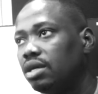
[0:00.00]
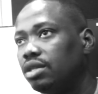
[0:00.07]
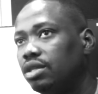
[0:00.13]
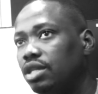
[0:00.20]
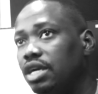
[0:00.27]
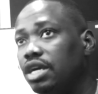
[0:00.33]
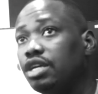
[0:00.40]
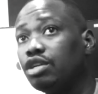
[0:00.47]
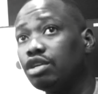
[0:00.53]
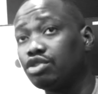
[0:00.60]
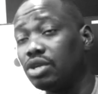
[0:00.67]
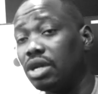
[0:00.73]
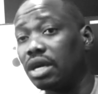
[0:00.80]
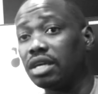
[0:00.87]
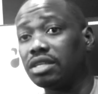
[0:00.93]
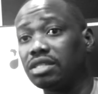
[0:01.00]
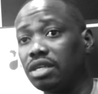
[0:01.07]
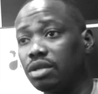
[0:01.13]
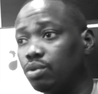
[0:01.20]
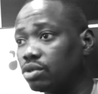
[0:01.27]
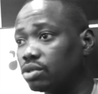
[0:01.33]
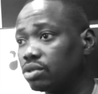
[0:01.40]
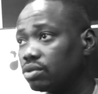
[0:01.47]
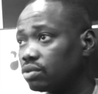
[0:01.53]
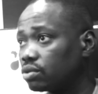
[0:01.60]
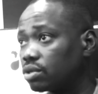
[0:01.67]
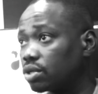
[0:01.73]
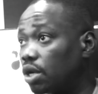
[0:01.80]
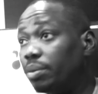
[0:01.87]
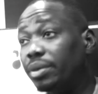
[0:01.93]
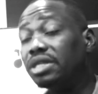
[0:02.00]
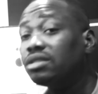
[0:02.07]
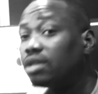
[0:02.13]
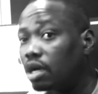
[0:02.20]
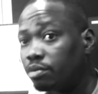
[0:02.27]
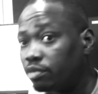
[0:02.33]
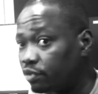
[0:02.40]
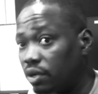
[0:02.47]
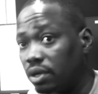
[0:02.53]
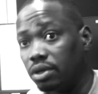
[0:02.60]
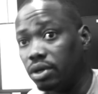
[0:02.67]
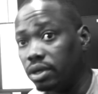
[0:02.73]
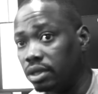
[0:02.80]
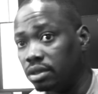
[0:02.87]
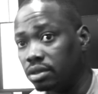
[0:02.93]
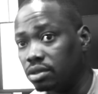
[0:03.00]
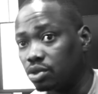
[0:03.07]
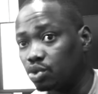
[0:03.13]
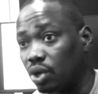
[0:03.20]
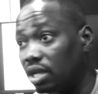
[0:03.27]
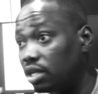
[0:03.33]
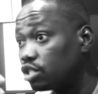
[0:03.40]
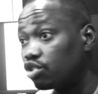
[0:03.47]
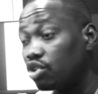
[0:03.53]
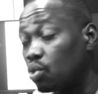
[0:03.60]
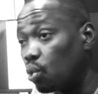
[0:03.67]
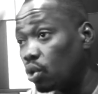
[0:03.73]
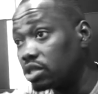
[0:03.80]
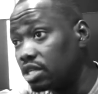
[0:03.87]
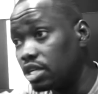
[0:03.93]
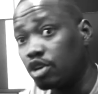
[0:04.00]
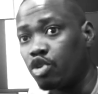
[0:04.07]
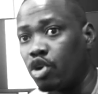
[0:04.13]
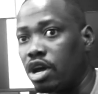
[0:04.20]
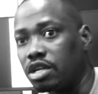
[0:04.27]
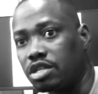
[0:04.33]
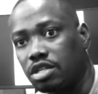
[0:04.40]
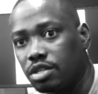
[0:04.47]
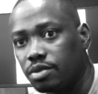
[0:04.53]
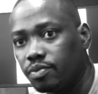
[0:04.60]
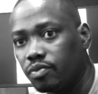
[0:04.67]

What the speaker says: the industry, like I said, was coming down before I got in. So I literally watched it crash.